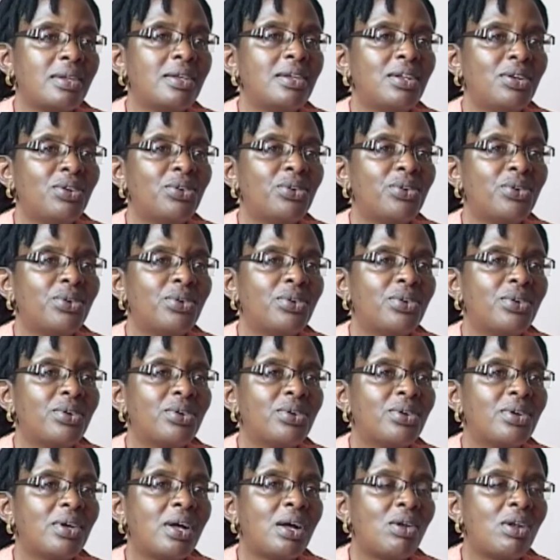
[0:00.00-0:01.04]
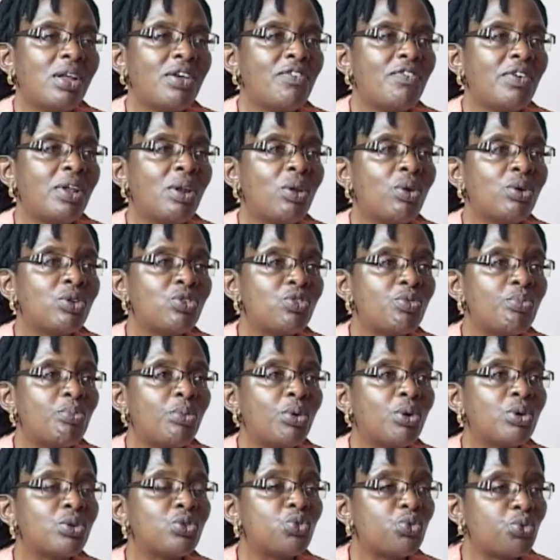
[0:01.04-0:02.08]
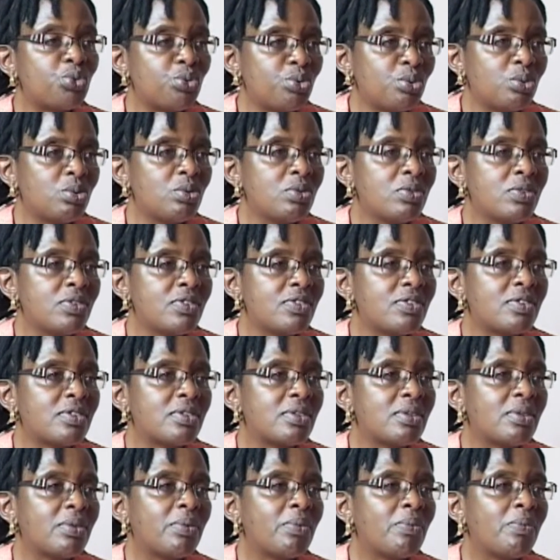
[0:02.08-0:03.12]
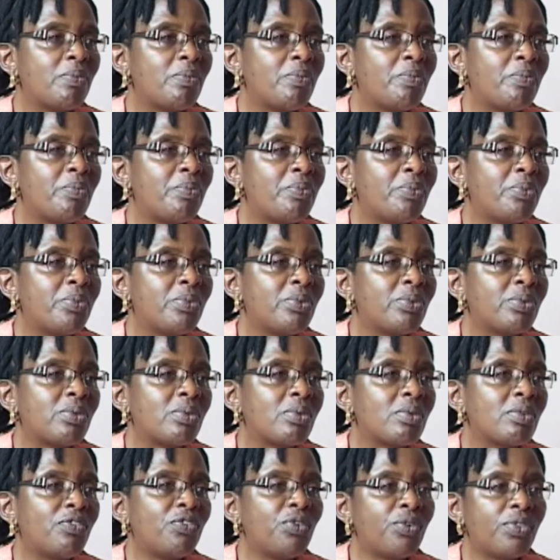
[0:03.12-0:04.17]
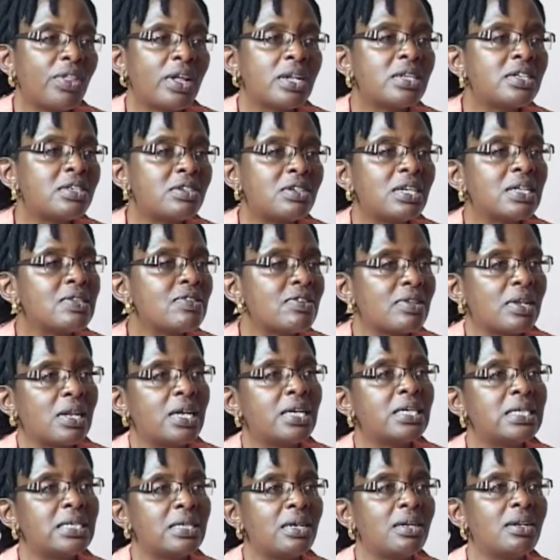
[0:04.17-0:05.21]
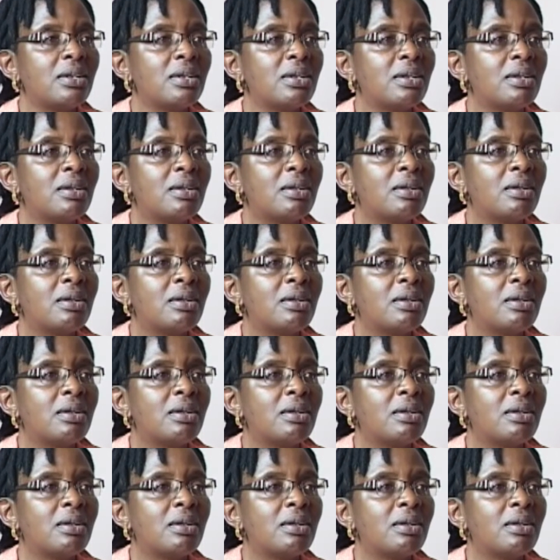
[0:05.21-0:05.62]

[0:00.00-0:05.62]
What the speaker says: you know, I'll have a lot more tools for that translation.